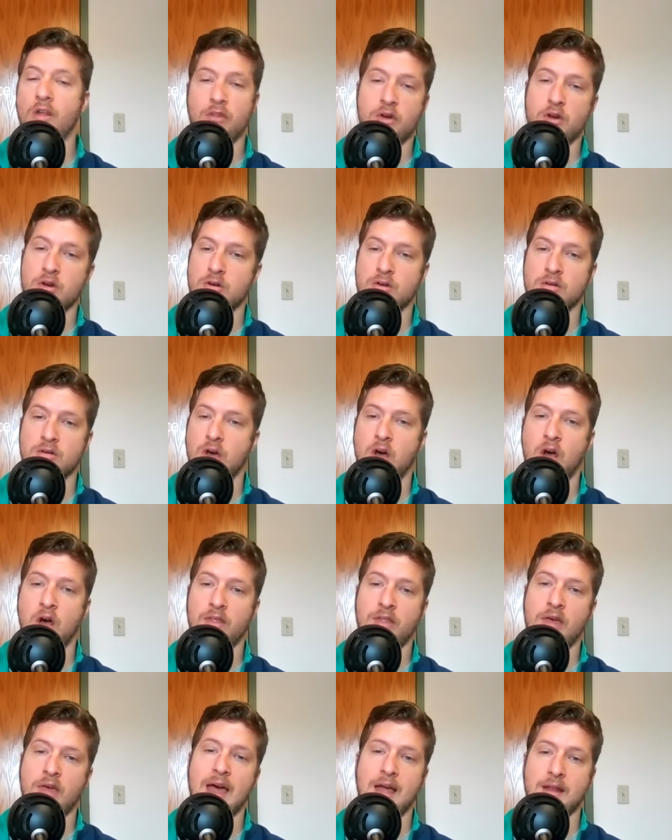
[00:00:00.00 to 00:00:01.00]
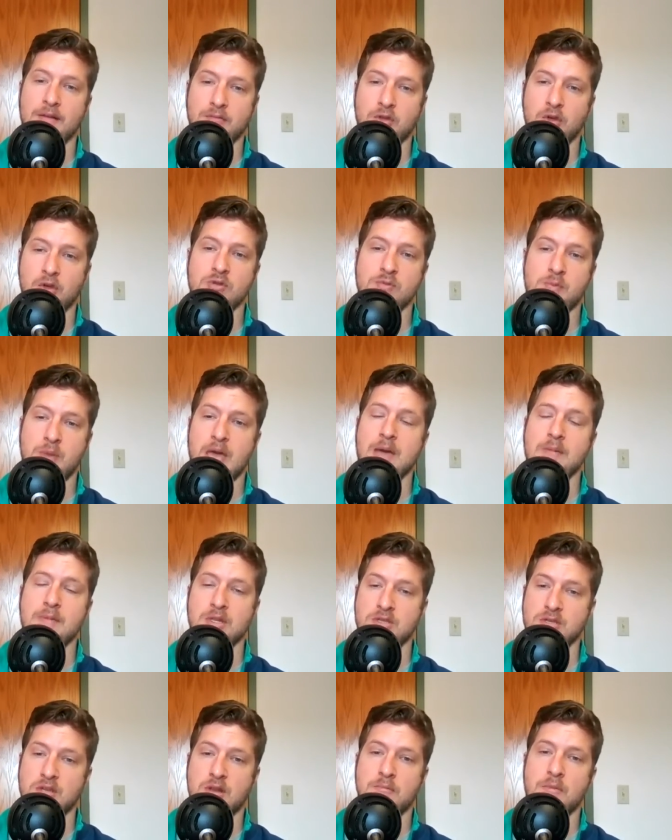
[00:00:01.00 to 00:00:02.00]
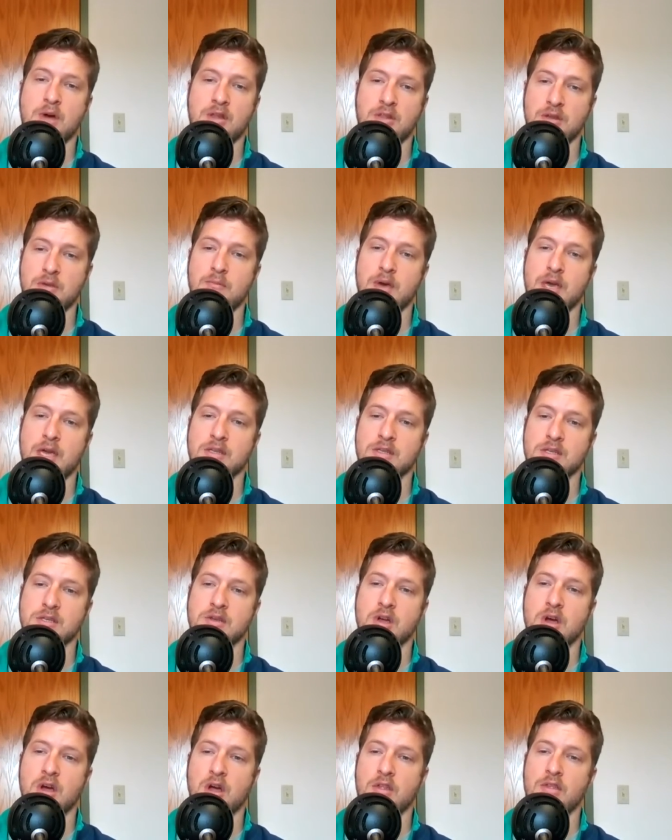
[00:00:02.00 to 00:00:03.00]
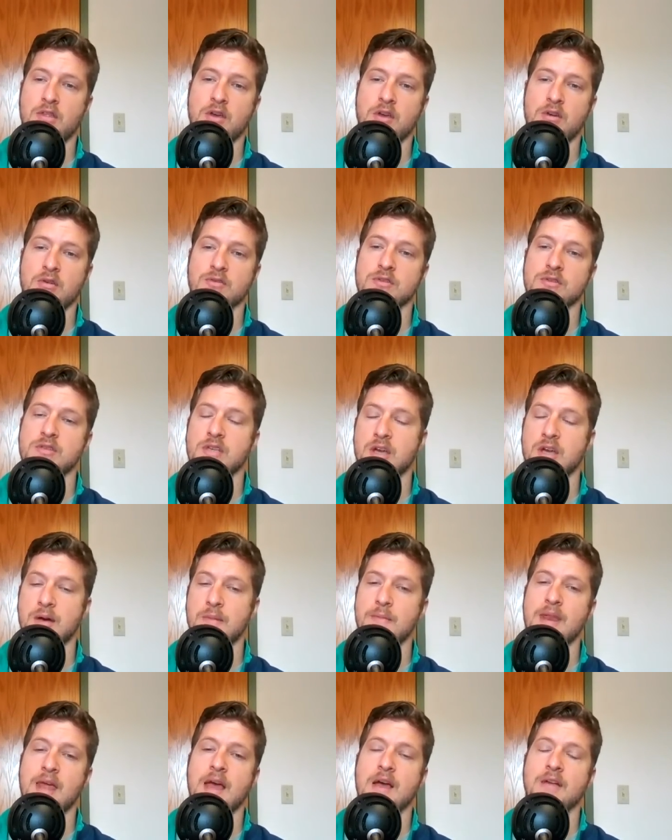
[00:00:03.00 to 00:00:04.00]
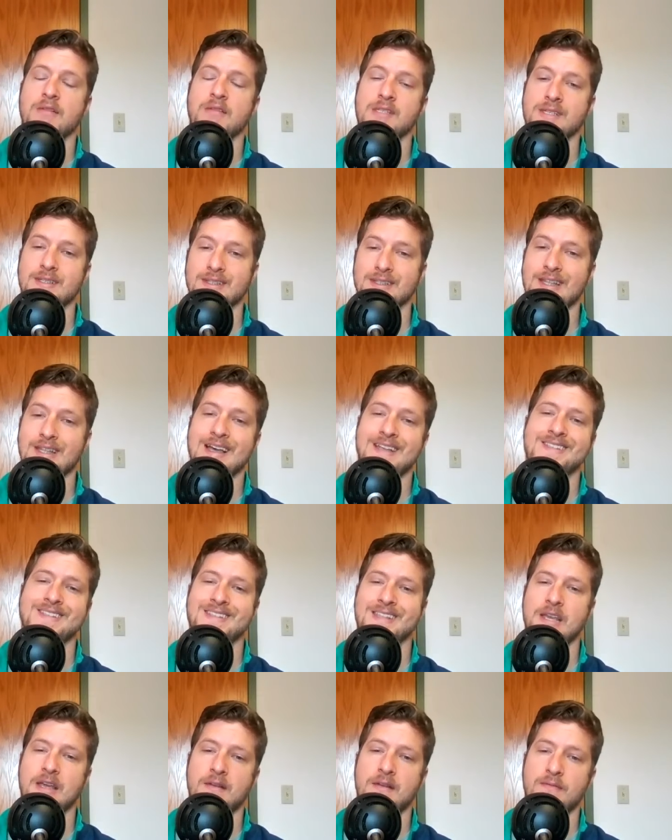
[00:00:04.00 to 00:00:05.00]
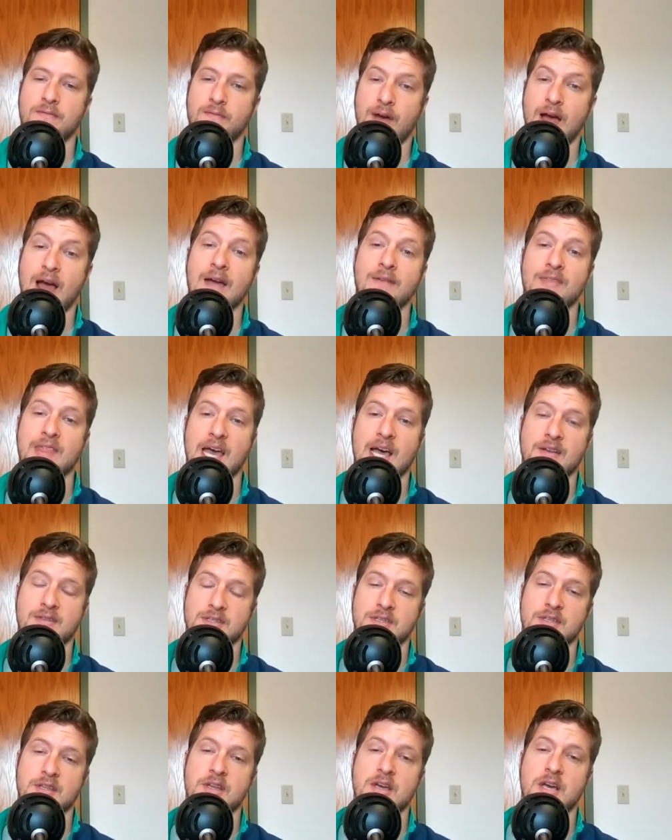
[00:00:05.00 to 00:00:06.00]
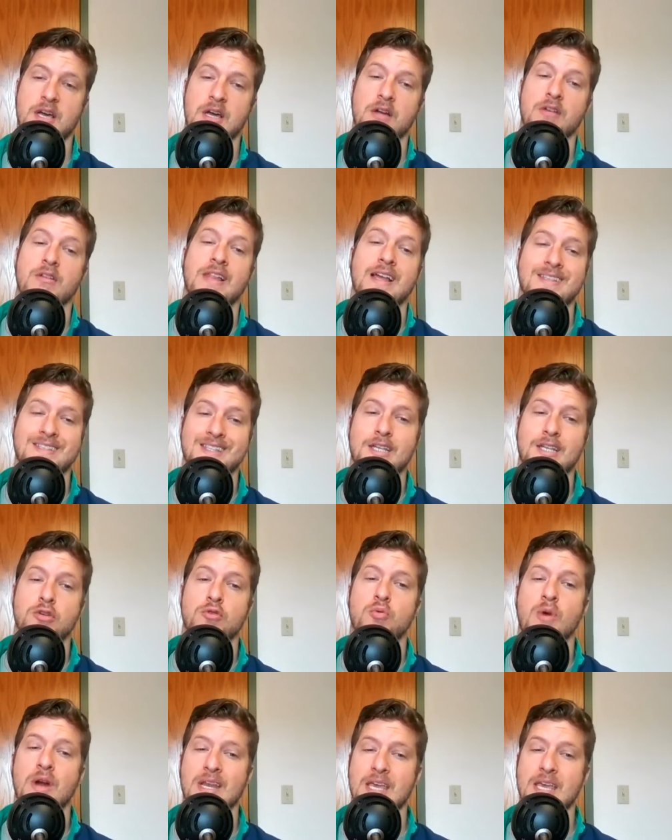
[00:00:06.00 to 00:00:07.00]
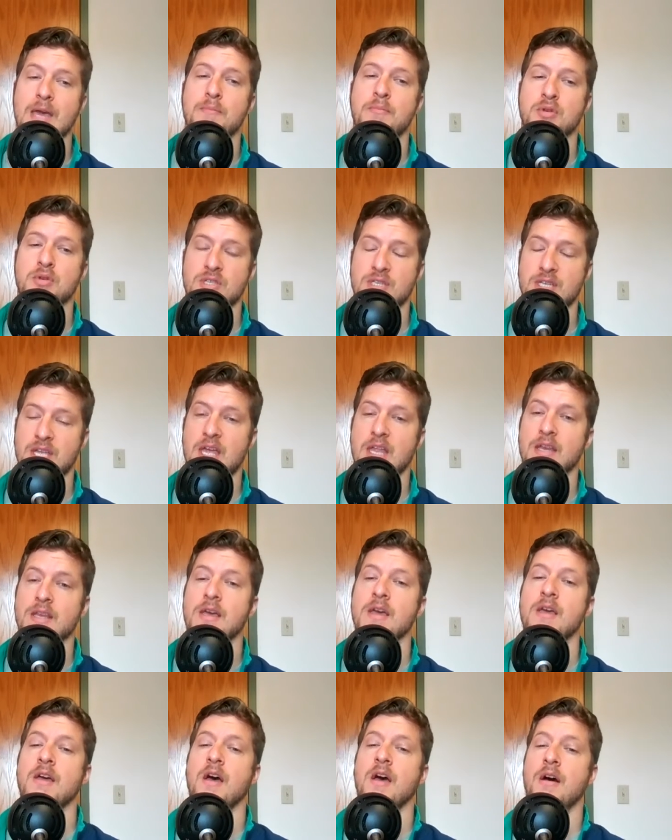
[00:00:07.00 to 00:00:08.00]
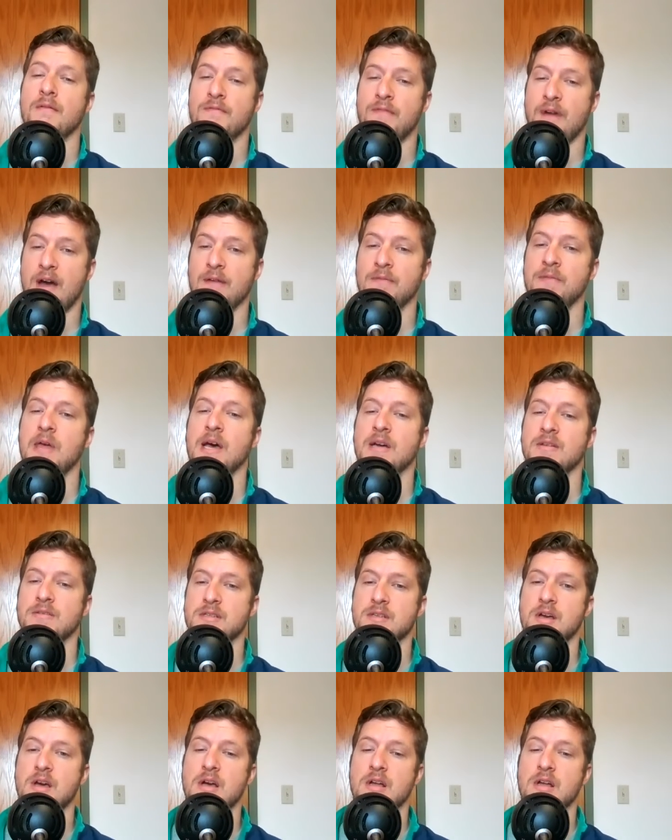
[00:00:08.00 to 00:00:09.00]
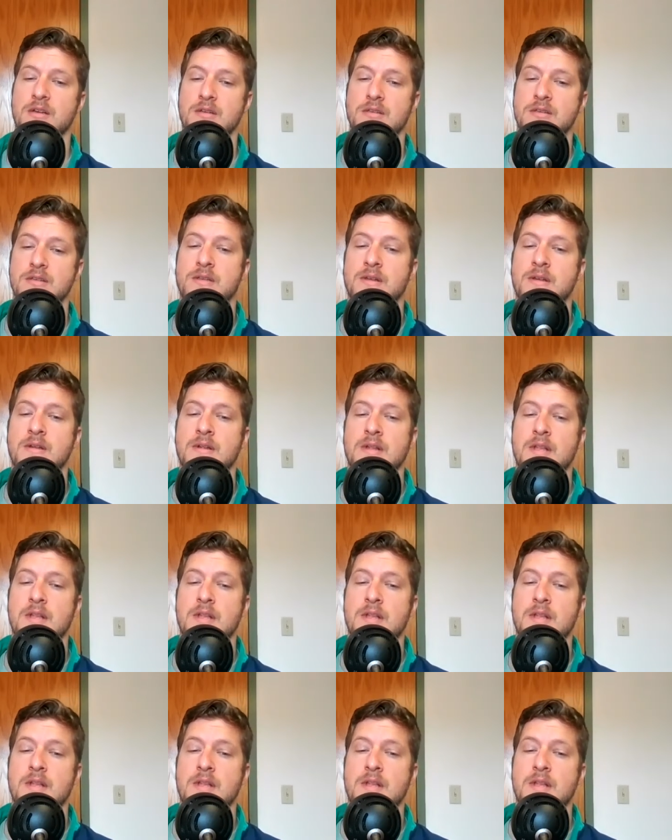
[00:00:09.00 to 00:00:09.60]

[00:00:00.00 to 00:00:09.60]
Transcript: those payments on a monthly basis, all those come down to less than 5,000 or less than 28% of $5,000.